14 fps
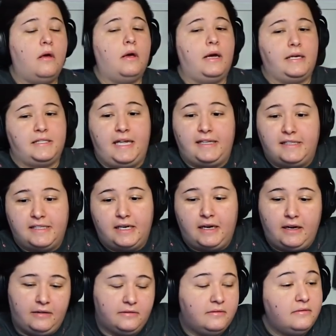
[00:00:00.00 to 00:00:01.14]
Yes, that's
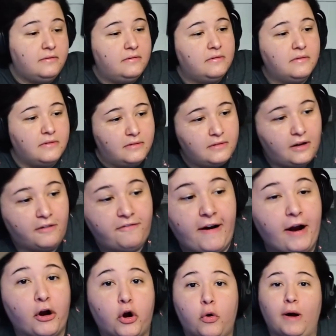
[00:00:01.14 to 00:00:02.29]
a, a
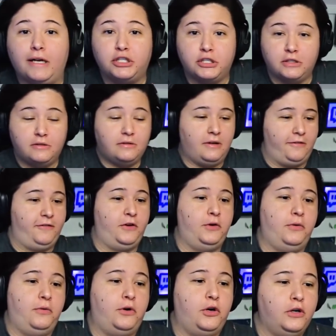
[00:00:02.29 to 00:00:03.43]
fair question. If
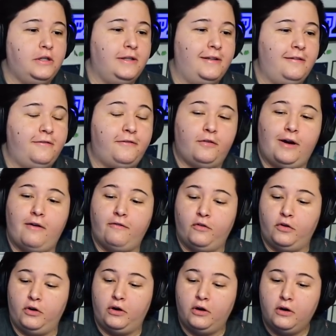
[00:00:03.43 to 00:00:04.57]
you could live
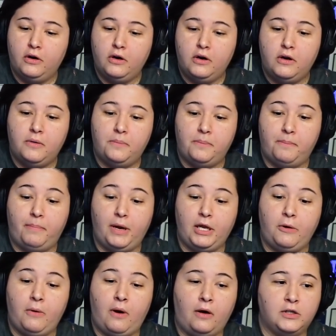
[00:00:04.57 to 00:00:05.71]
forever, but
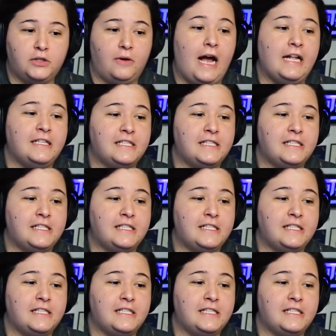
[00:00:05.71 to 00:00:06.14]
you also had